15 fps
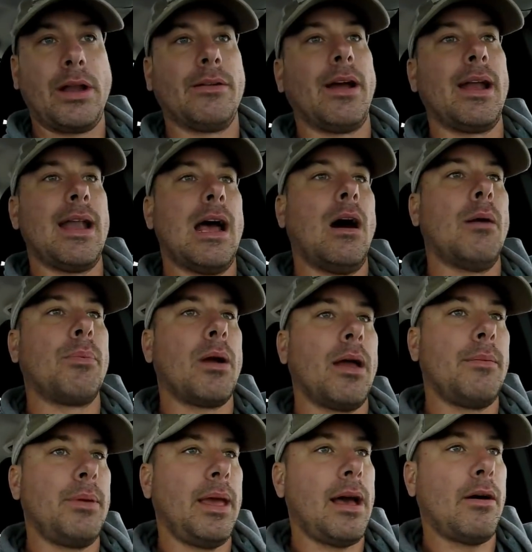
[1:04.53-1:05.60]
right now. I'll probably
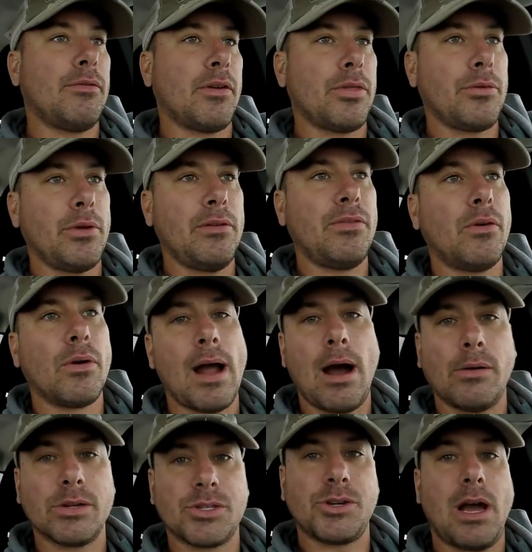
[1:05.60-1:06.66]
be out for 3-4
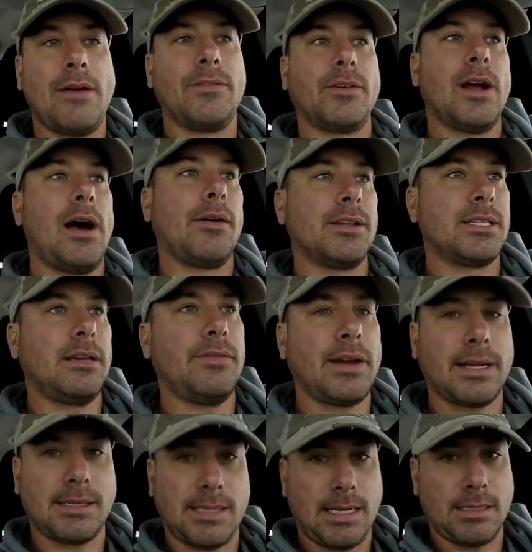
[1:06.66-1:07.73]
hours driving around and see if I
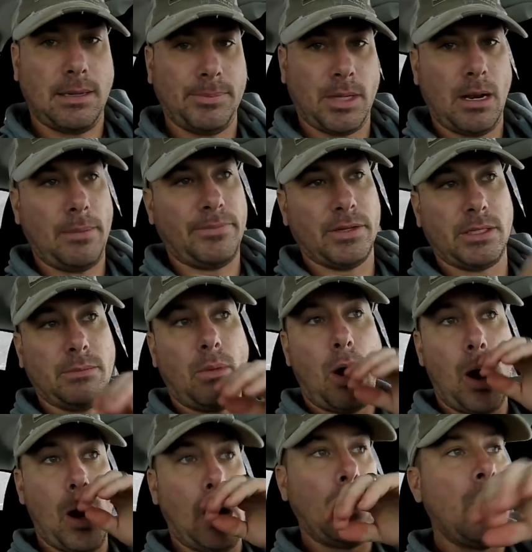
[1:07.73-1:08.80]
can set something up for
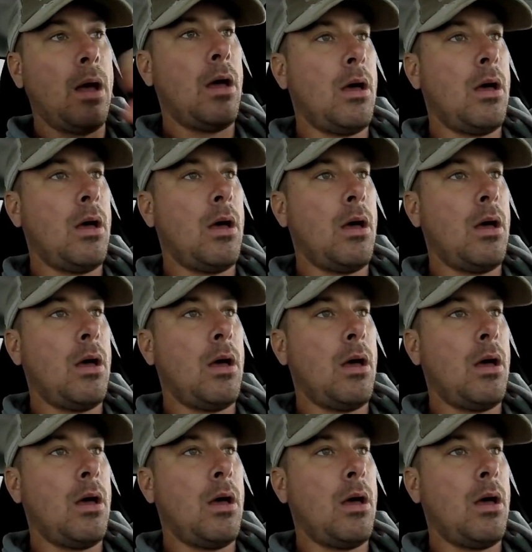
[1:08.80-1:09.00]
tomorrow.